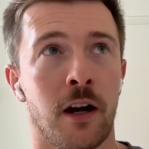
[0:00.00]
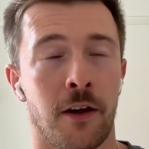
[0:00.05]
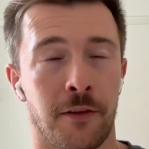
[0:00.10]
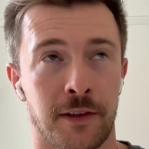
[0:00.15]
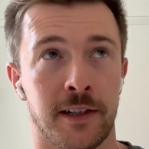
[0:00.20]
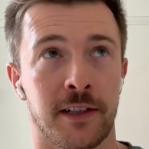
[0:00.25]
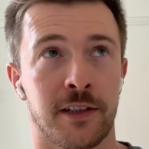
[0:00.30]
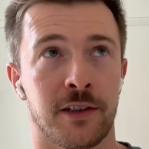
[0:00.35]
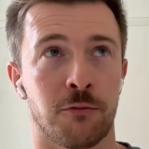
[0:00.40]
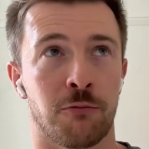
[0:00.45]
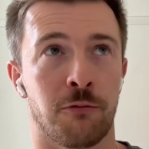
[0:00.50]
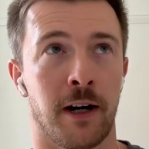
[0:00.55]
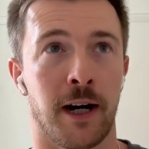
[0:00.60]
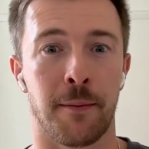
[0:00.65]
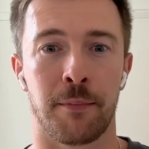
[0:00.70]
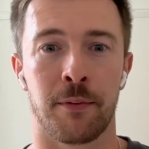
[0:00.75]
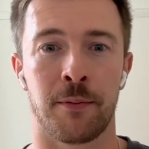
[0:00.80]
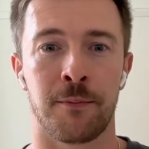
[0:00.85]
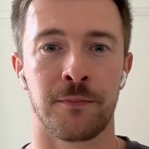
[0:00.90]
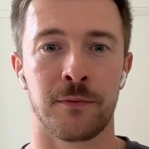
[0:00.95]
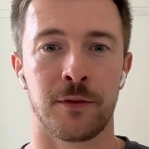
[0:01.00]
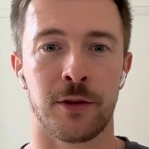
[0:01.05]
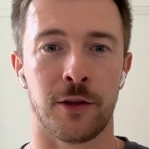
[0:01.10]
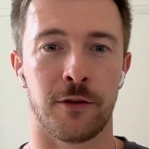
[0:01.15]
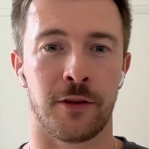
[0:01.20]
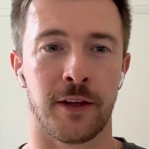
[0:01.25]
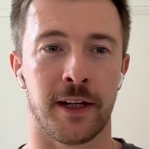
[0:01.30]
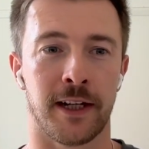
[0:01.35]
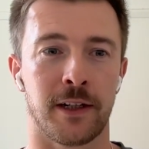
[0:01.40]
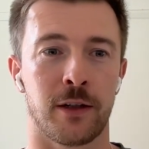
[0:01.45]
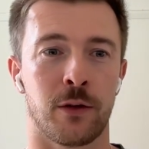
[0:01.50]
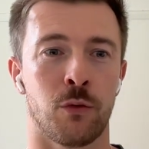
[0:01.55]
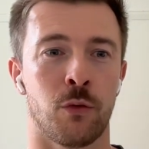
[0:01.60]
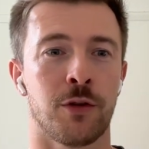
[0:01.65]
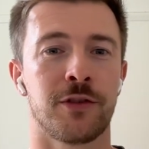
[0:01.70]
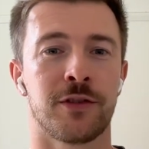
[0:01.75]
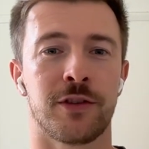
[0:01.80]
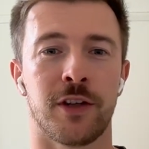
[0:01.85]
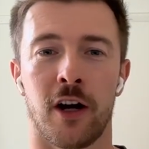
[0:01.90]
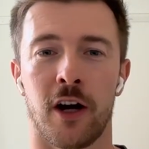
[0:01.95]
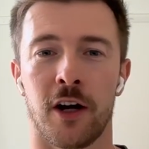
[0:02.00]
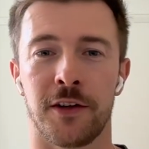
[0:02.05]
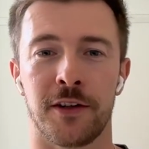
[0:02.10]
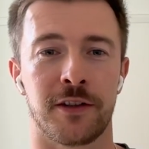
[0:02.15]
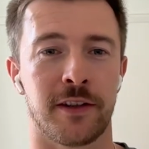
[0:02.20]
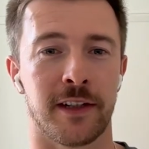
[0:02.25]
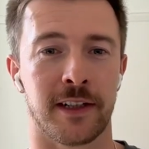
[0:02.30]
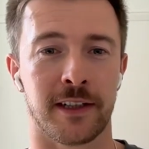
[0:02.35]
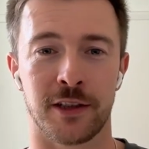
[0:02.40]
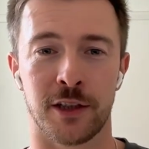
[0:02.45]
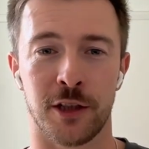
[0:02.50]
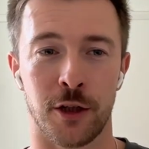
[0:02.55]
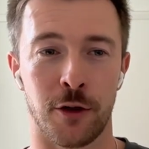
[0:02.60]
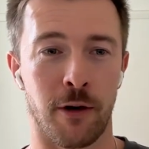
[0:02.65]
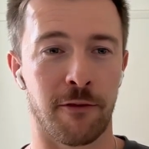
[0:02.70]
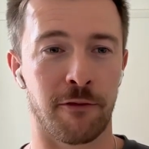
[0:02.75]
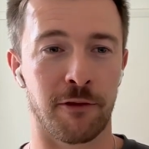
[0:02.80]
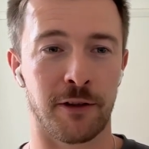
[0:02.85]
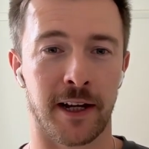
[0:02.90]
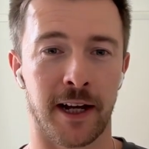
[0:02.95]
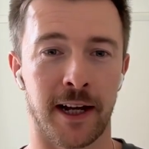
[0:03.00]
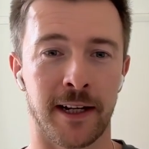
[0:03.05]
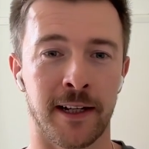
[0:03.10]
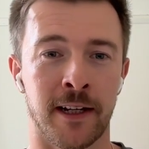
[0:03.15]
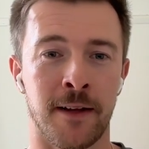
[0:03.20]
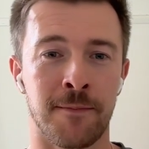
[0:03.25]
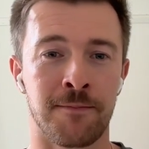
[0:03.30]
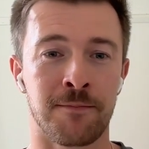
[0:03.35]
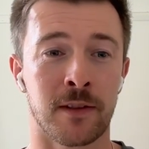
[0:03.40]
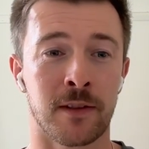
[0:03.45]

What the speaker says: I think as a rep, you think, what's the hardest thing to do every day?